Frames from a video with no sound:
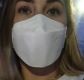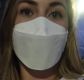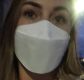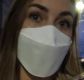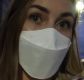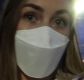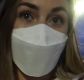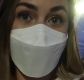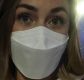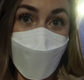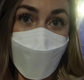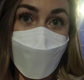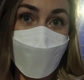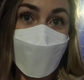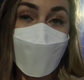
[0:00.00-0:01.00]

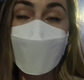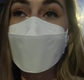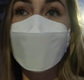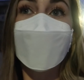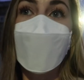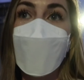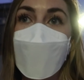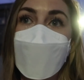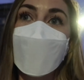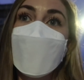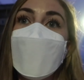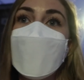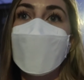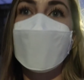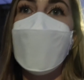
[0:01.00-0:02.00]
yonder. It's pretty far,
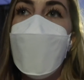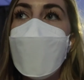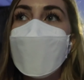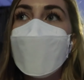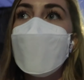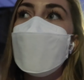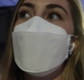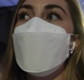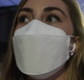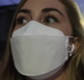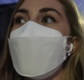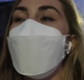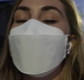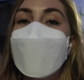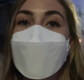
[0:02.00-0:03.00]
so what I have to do is
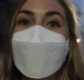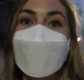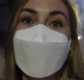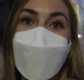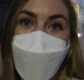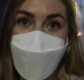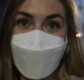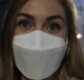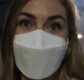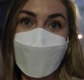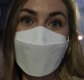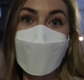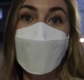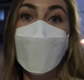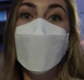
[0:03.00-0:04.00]
I have to take a
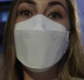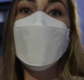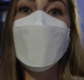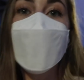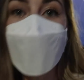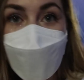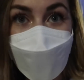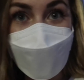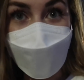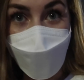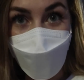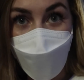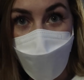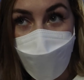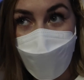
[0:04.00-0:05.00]
taxi to the
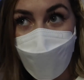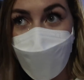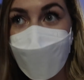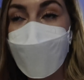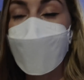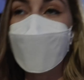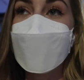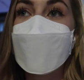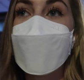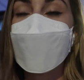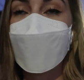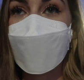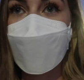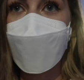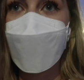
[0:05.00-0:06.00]
subway and then take
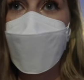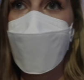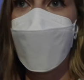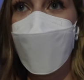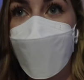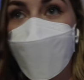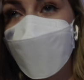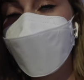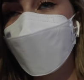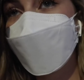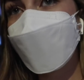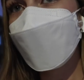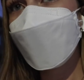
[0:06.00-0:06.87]
the subway home.